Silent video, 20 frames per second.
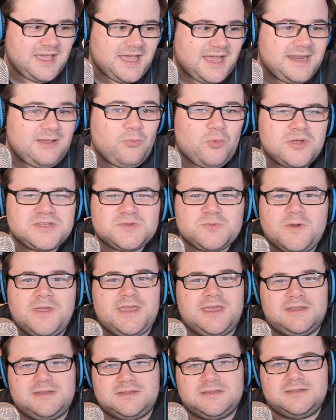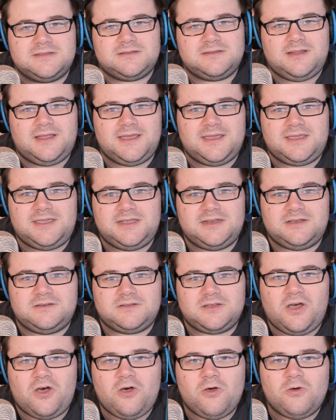And it was weird. Like, you know,
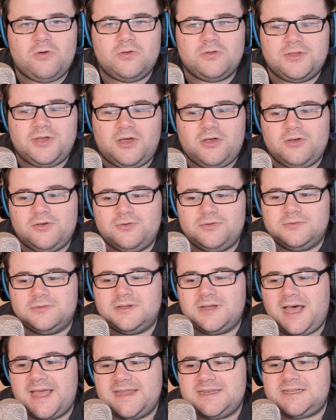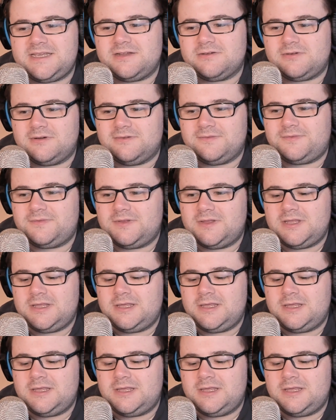the whole the whole idea of